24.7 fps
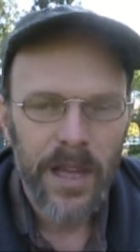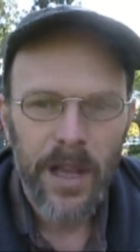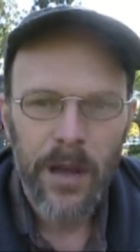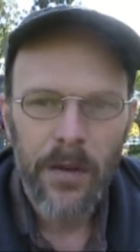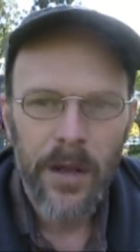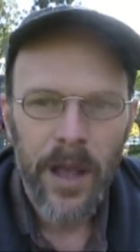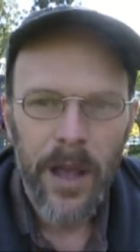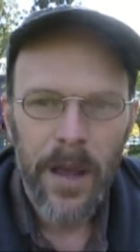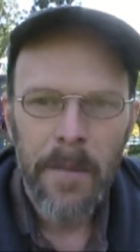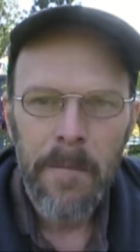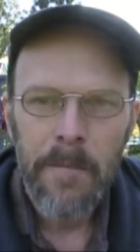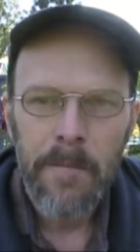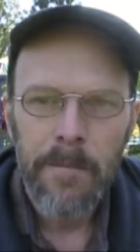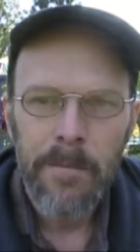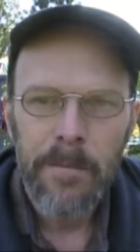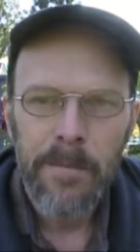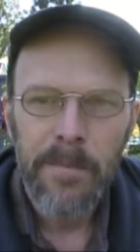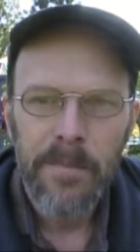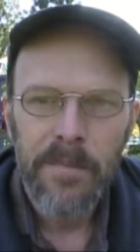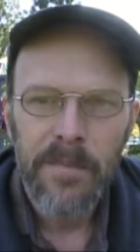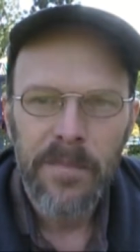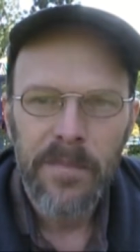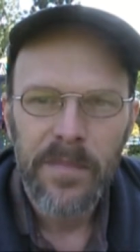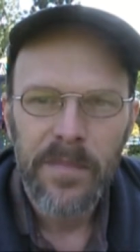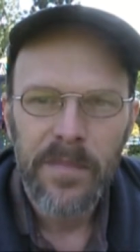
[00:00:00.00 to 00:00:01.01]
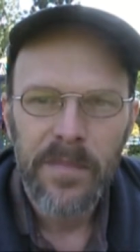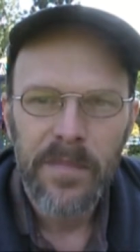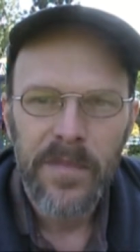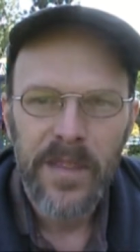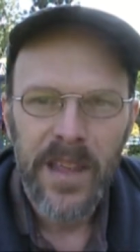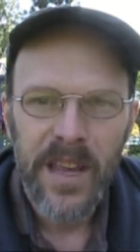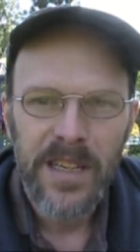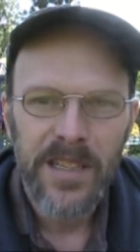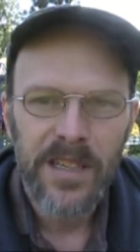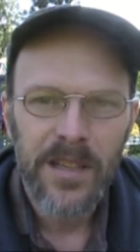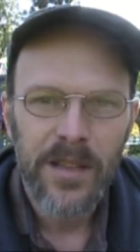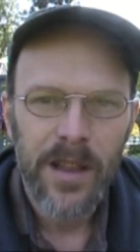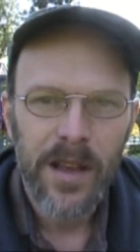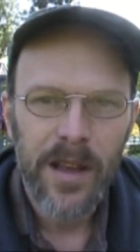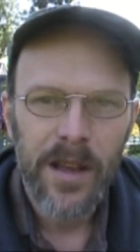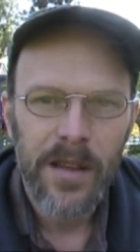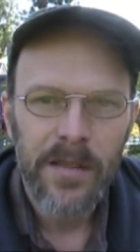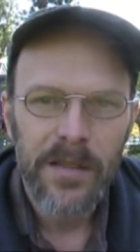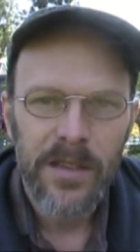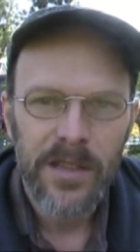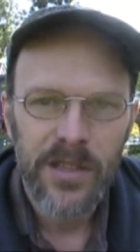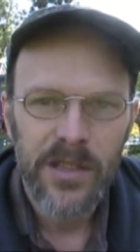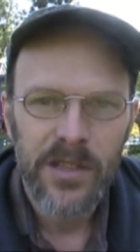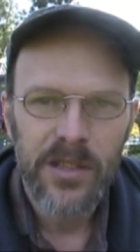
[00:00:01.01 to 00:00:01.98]
Okay, thanks a
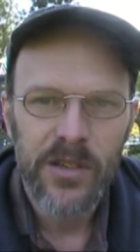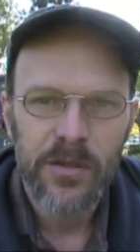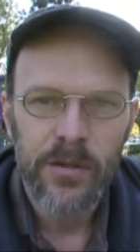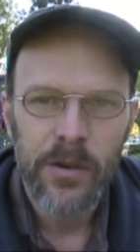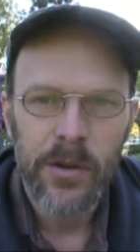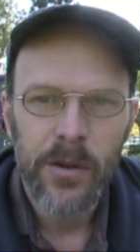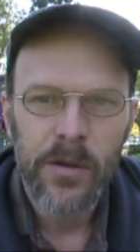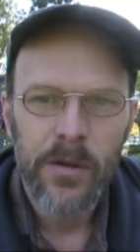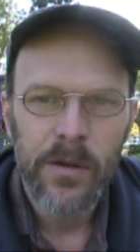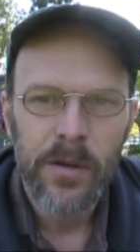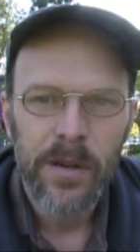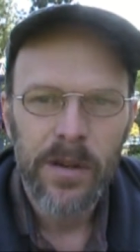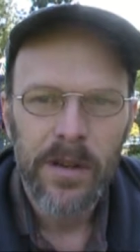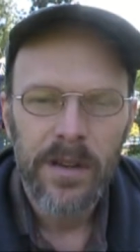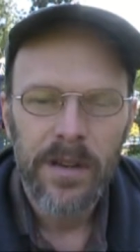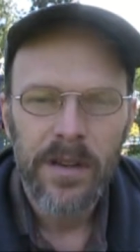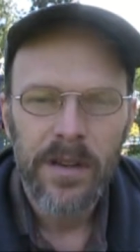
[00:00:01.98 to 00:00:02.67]
lot. This is Drew.